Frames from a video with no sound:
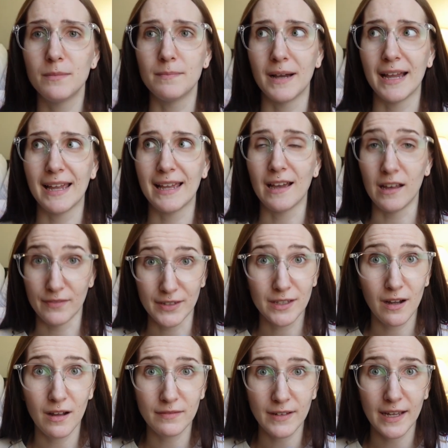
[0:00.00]
my oven
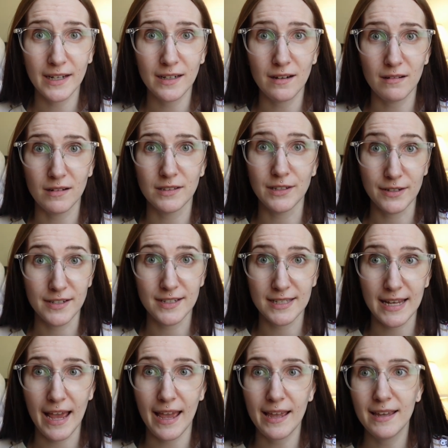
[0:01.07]
caught fire on New Year's
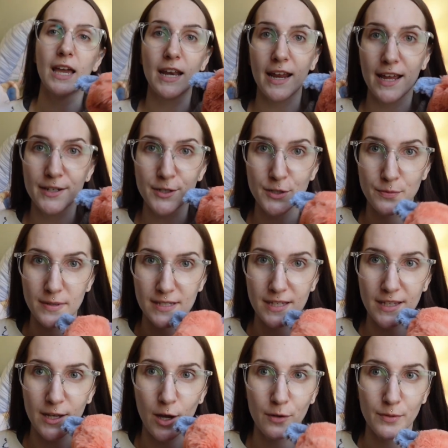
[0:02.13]
Day, and I had just
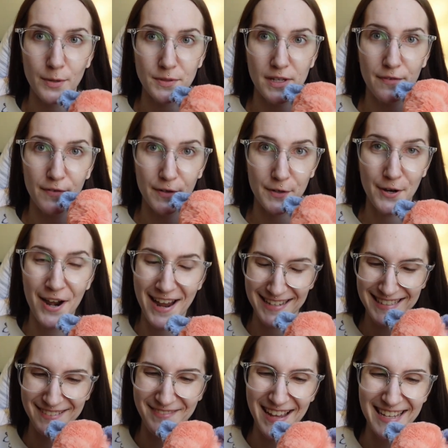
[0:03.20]
recently got Rosie for
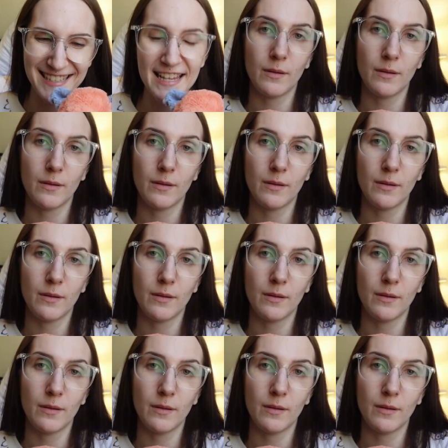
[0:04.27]
Christmas.